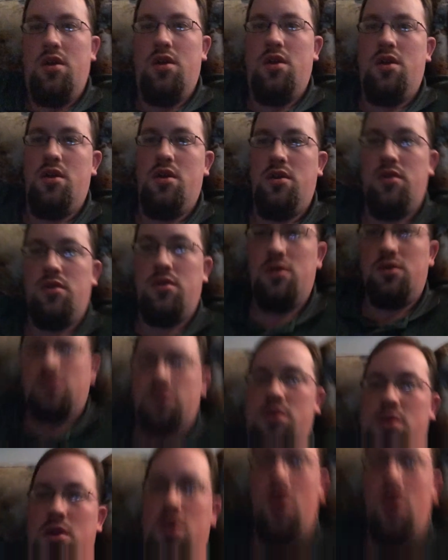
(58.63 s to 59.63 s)

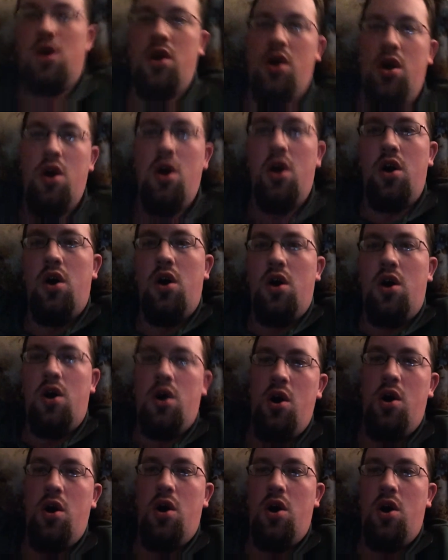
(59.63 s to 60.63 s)

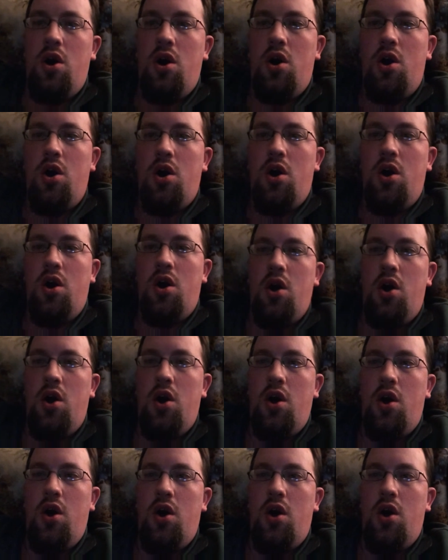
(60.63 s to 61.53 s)
Nothing is said.